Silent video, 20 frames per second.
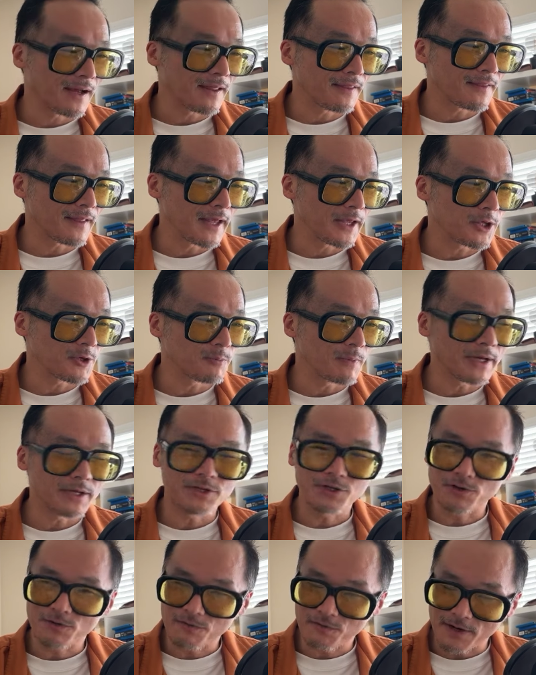thank you, my
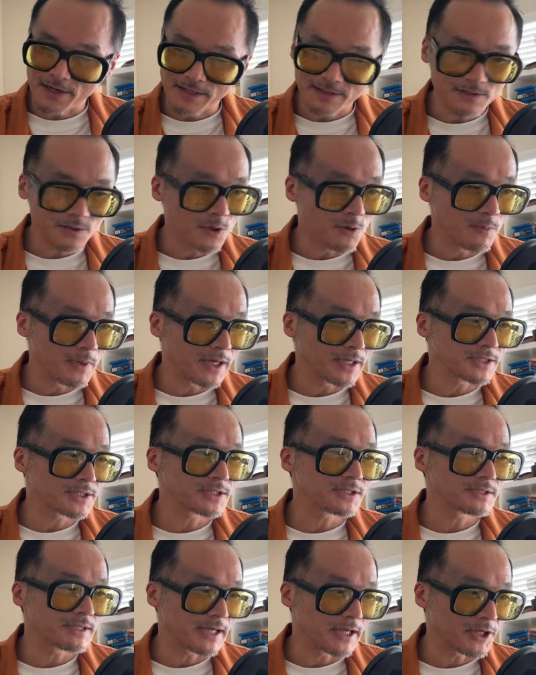dear friend,
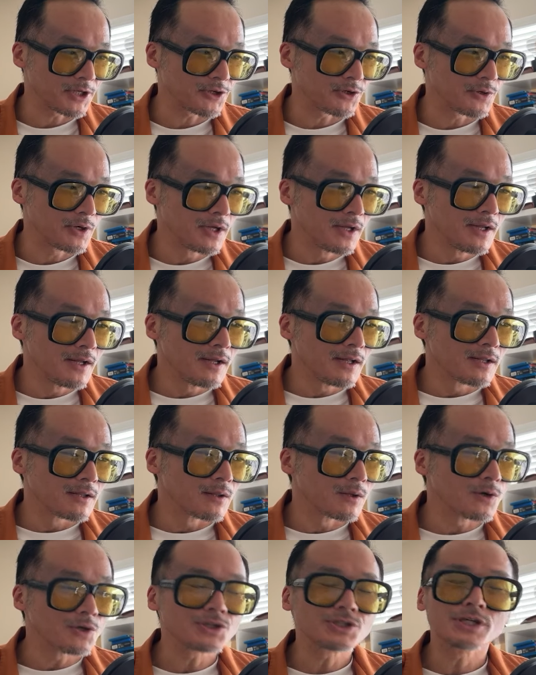Omesh, thank you.
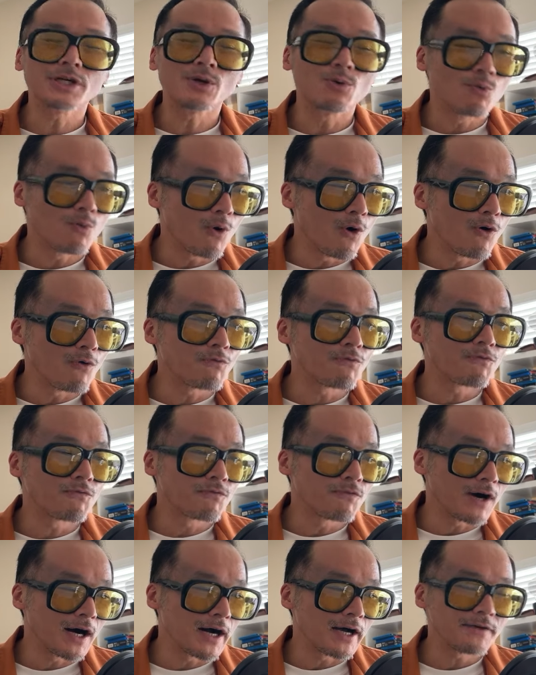Lurching Wolf
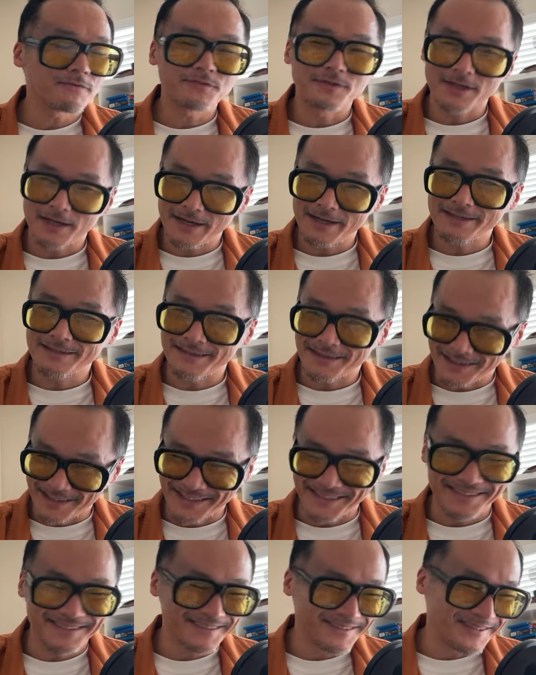
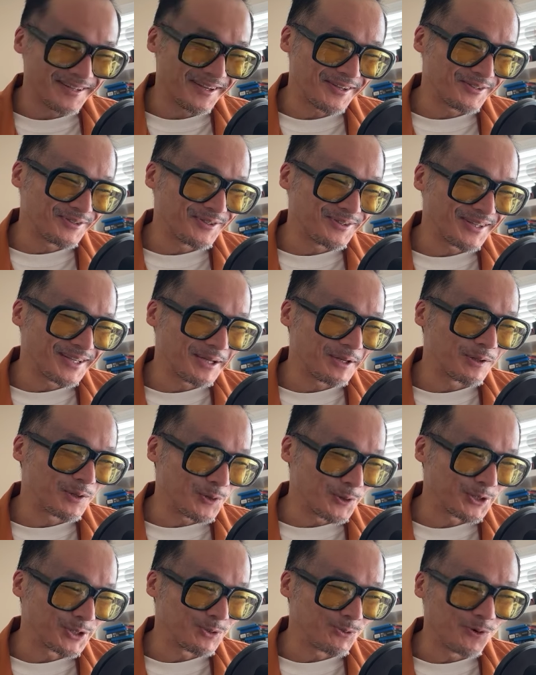599, thank you again,
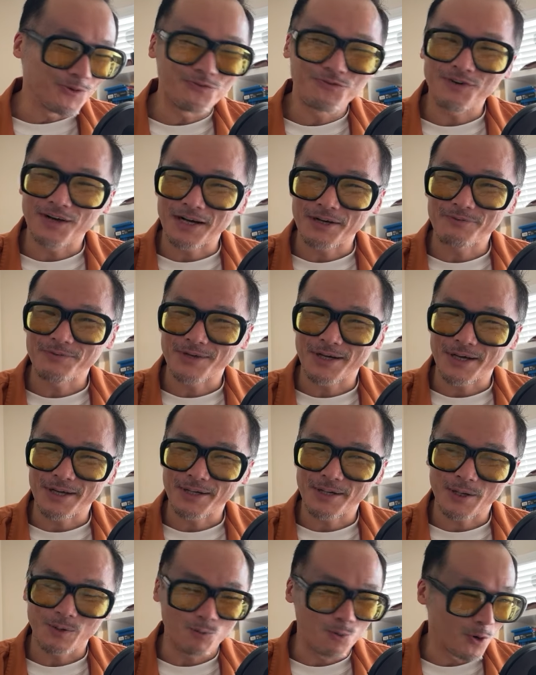Lurching Wolf
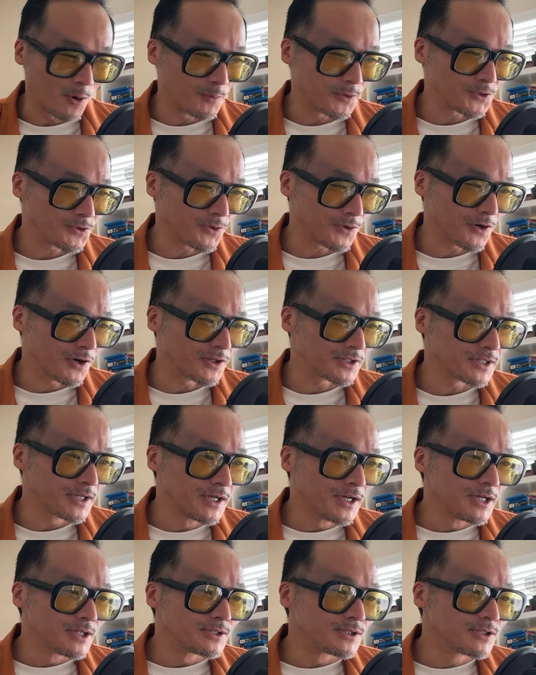599, warmest regards.
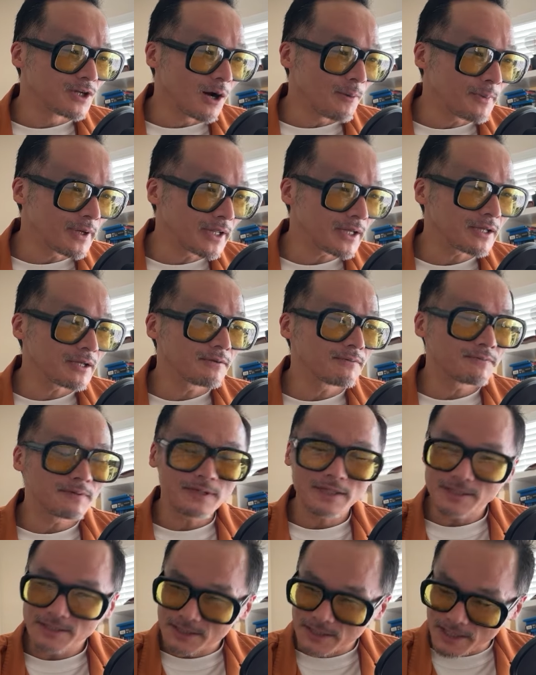Dominic
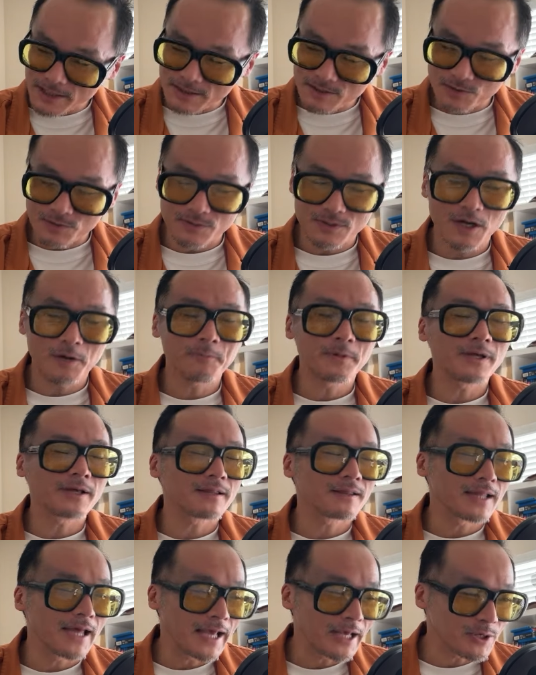Filice, so Dominic,
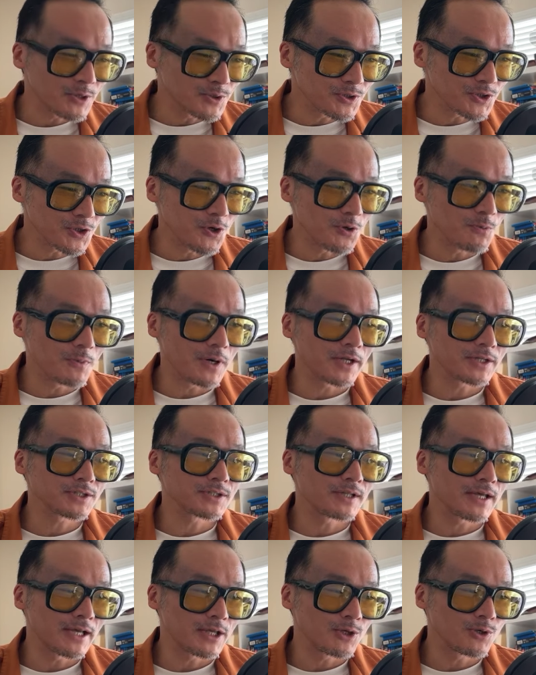thank you so much,
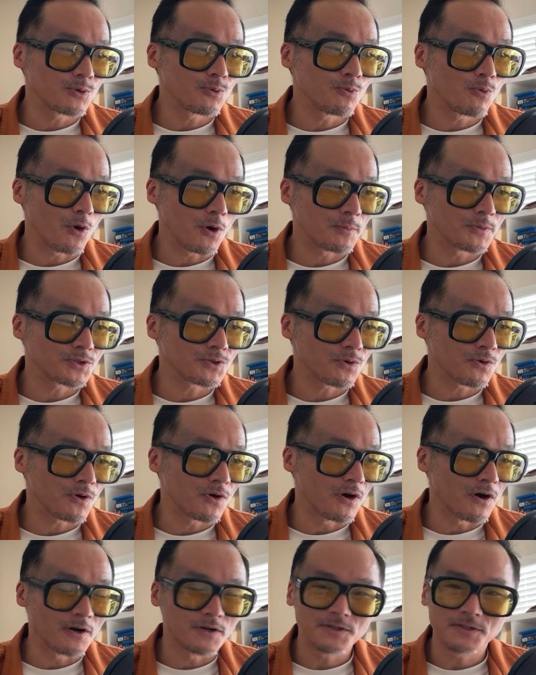thank you, warmest
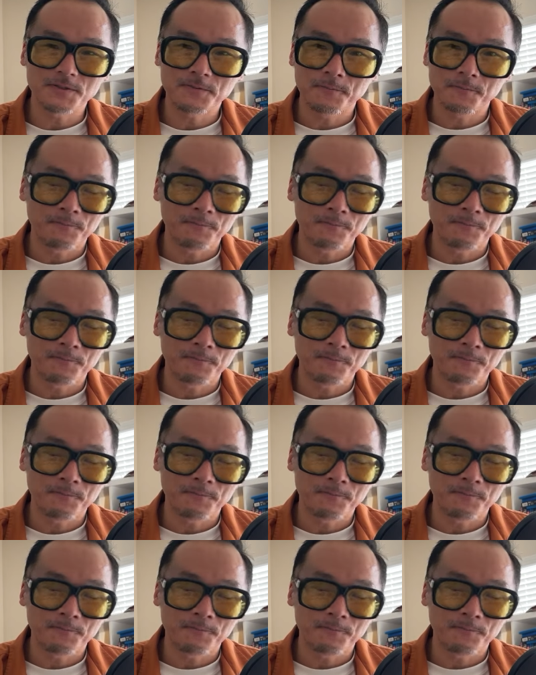regards.